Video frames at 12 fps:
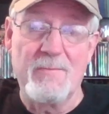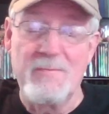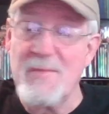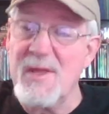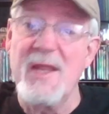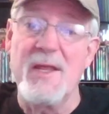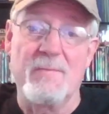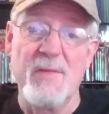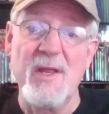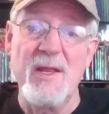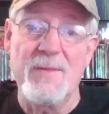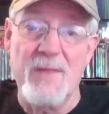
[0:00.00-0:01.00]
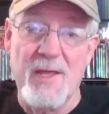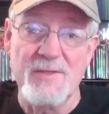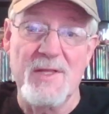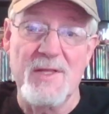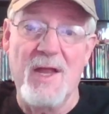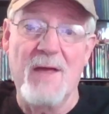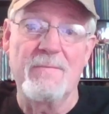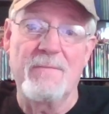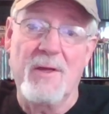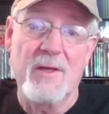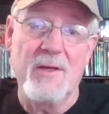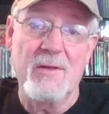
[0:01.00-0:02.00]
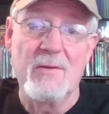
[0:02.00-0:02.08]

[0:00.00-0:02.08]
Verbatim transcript: many, many things that I've, uh,